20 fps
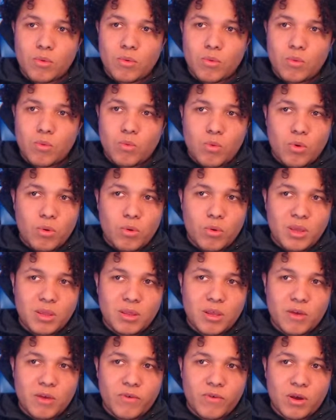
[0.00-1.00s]
would be
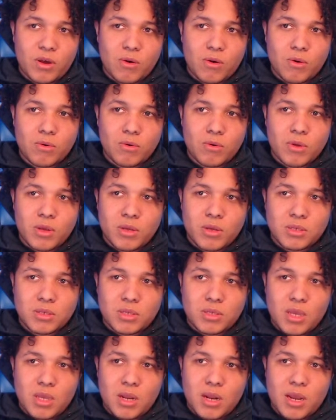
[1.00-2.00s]
difficult,
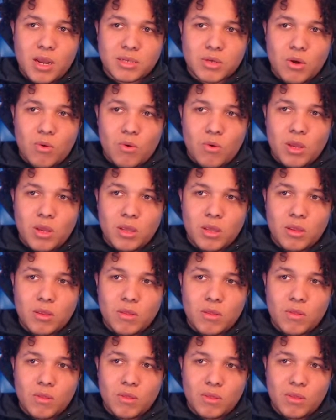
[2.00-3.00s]
seeing as only
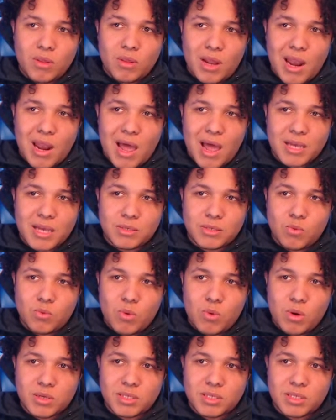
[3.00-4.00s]
the last
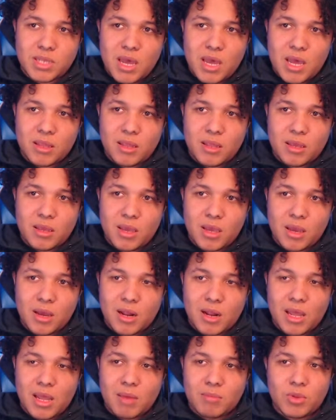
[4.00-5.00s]
one standing can
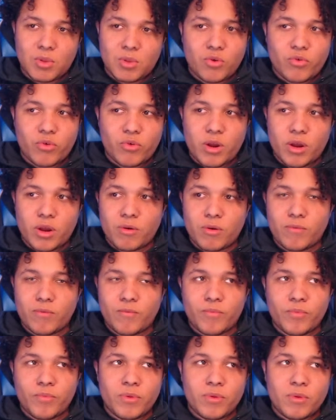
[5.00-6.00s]
claim the Grail.
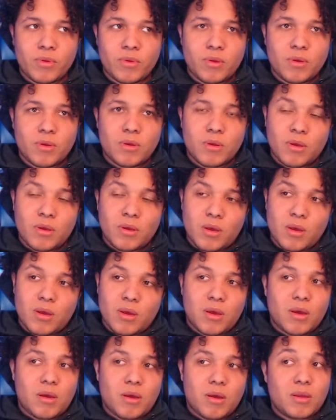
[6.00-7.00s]

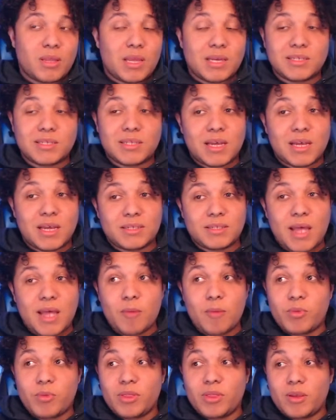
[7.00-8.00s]
That's not
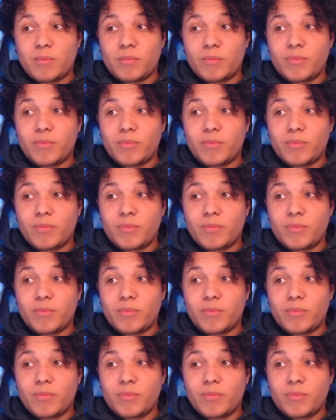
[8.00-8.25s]
stopping them.